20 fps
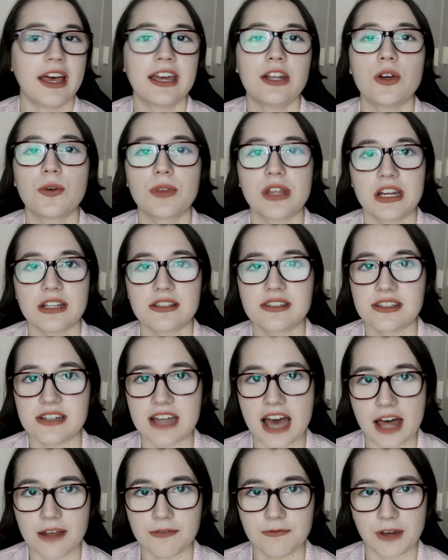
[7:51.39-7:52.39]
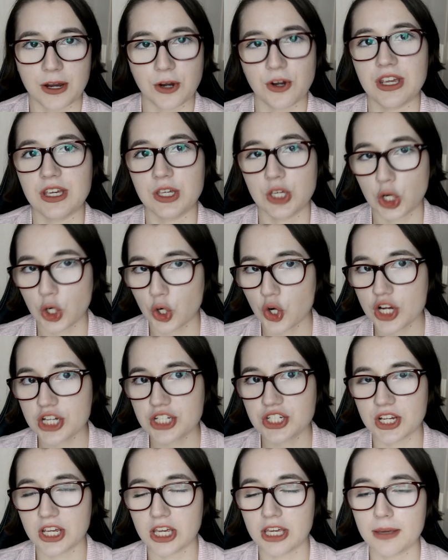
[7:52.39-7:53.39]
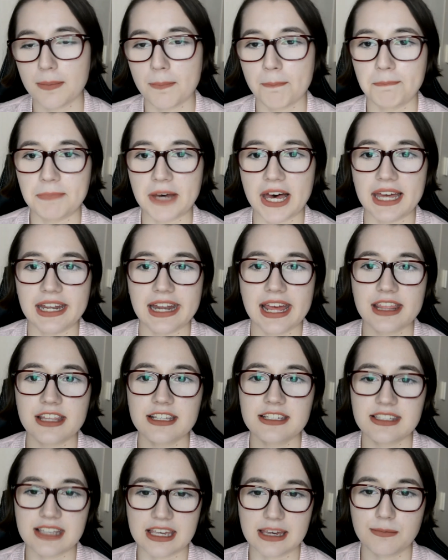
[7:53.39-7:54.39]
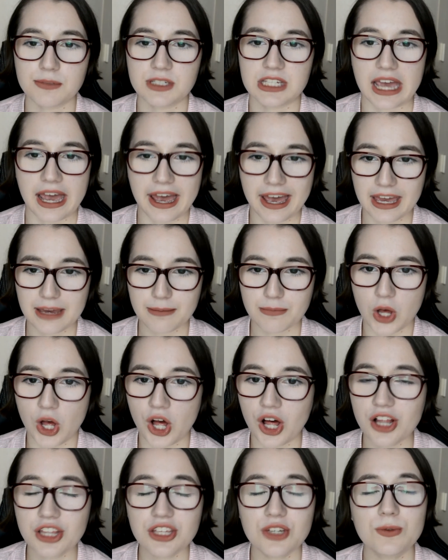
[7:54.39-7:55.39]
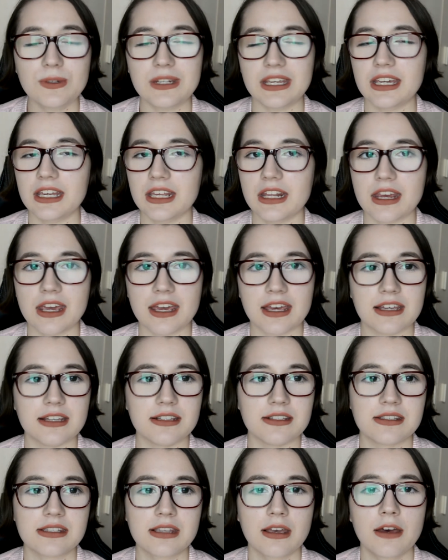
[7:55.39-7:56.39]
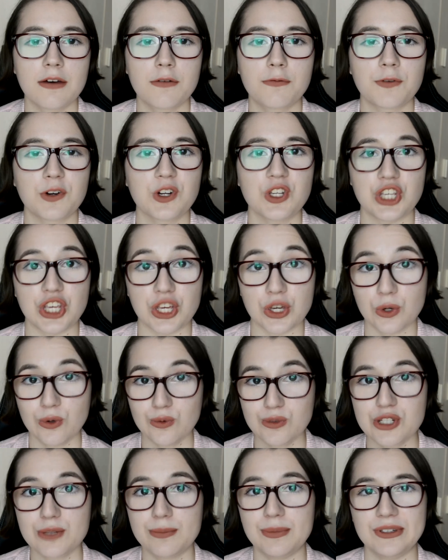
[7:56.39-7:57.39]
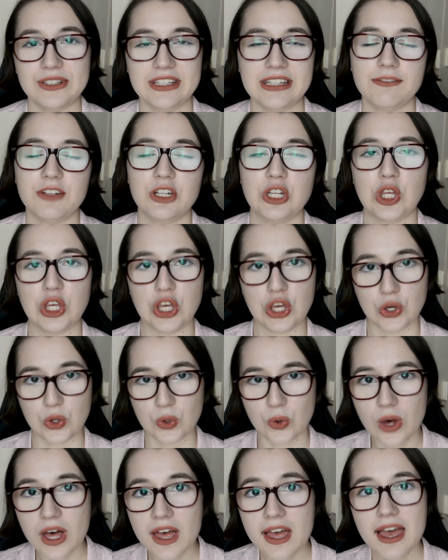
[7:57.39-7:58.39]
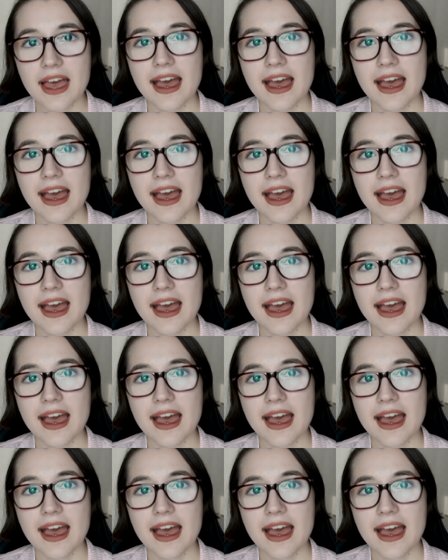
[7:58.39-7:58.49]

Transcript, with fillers: I know that it's not very encouraging, but at the same time, all you need is for you to believe in you